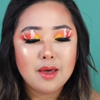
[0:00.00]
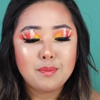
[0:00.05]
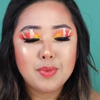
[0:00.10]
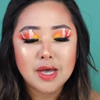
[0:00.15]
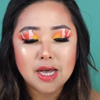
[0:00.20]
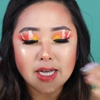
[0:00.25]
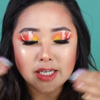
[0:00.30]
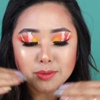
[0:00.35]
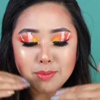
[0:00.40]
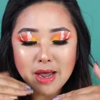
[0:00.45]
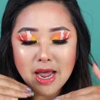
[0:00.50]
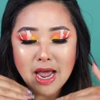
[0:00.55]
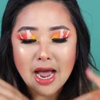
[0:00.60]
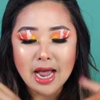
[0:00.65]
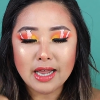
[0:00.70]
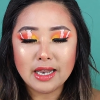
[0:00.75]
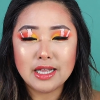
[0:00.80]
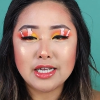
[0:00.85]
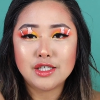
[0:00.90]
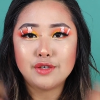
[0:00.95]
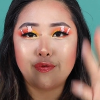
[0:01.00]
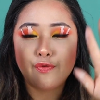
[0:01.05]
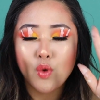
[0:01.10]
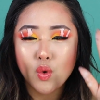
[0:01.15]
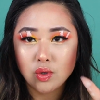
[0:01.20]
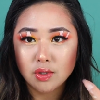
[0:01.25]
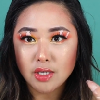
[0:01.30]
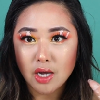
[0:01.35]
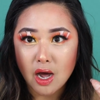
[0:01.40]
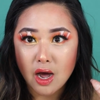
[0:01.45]
because my eyelids
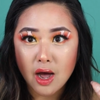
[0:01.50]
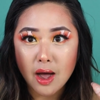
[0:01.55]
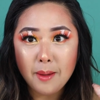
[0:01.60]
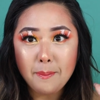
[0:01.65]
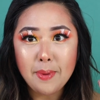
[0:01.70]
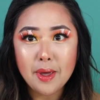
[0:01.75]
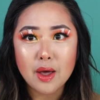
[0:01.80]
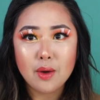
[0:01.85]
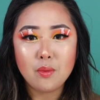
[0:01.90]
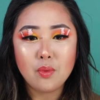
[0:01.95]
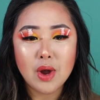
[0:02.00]
fold up,